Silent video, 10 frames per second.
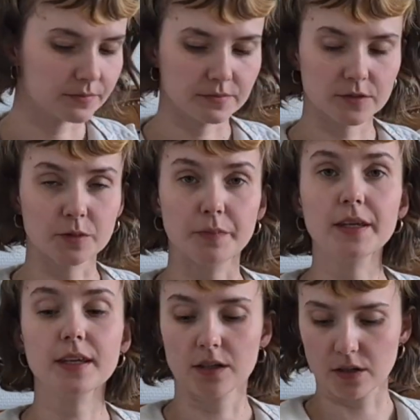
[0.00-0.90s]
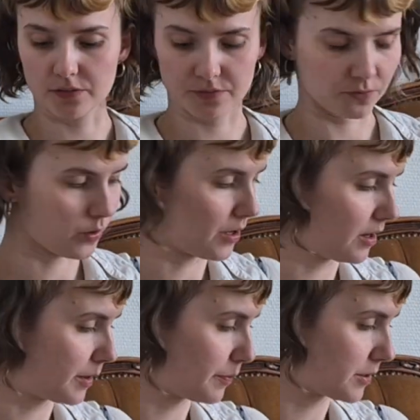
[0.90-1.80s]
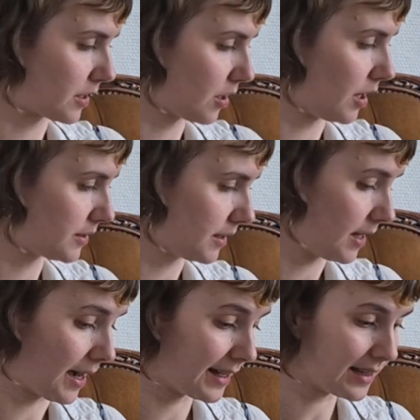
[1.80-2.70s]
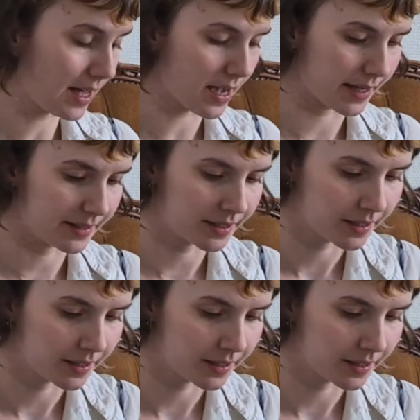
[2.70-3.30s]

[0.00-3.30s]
Speaking of 100% cotton, I lied